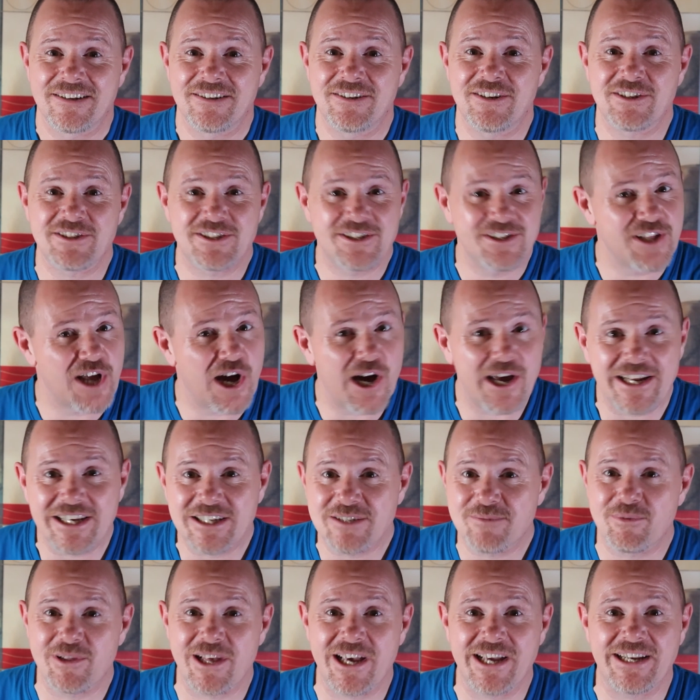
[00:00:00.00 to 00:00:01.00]
does not
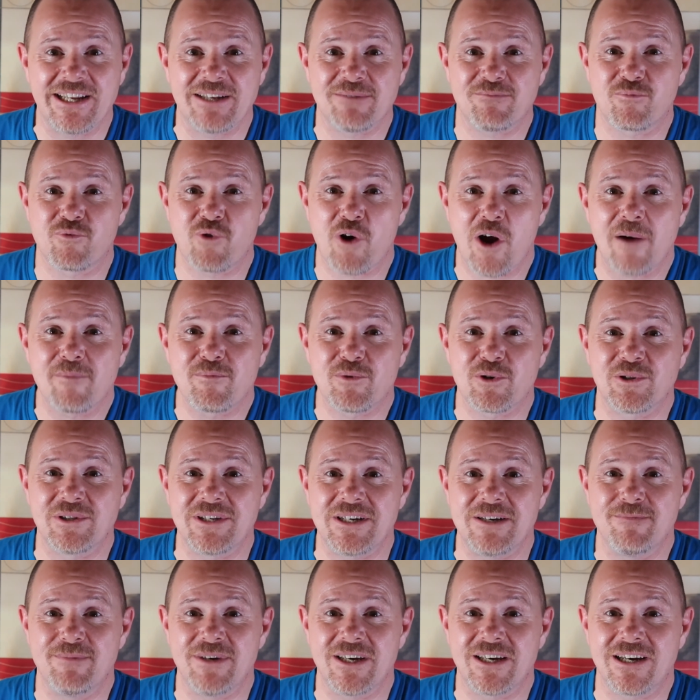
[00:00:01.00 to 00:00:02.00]
explain it
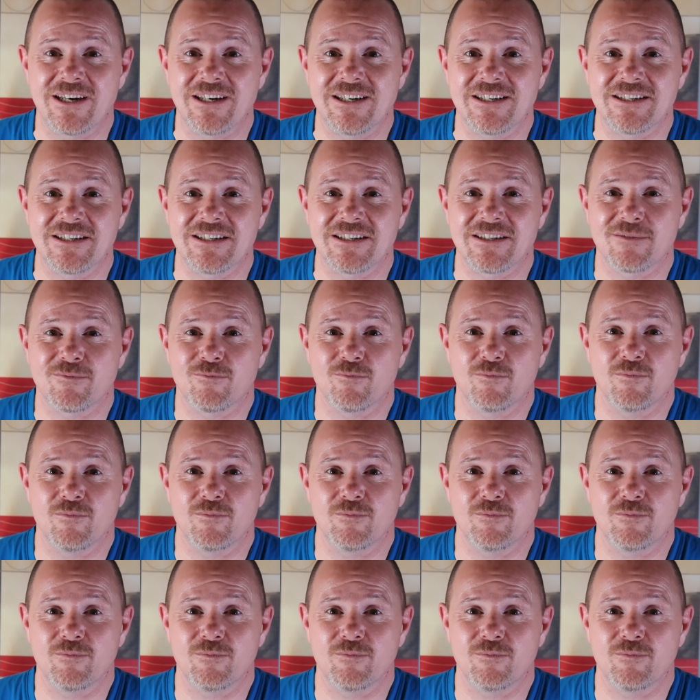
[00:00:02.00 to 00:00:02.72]
properly, because